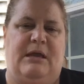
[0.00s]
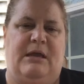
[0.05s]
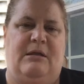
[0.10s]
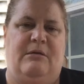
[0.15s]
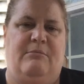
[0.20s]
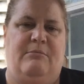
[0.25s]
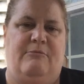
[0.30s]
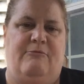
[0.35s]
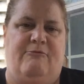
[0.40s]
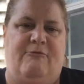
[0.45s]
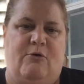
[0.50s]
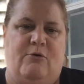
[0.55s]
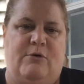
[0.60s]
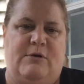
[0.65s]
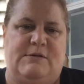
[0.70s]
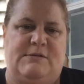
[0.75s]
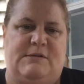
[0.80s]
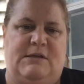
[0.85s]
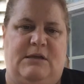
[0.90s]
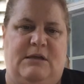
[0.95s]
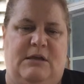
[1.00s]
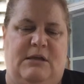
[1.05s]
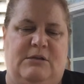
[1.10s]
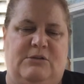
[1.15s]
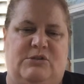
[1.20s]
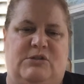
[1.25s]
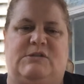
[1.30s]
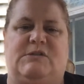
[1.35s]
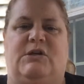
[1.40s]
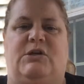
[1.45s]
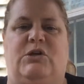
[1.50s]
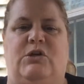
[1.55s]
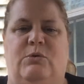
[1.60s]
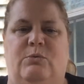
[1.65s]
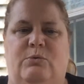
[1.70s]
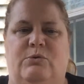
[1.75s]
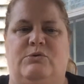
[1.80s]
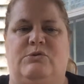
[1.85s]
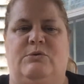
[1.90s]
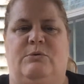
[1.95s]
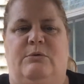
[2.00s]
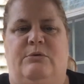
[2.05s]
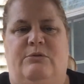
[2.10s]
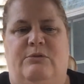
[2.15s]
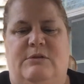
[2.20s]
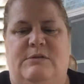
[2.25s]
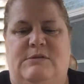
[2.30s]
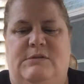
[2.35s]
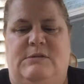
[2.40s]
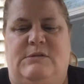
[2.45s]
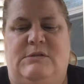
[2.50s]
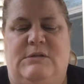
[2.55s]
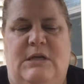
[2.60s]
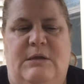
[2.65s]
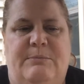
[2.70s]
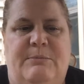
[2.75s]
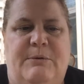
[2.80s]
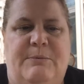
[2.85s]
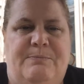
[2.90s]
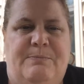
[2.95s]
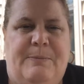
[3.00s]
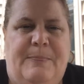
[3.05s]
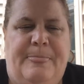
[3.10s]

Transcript: and focusing it just like you would do a thesis statement.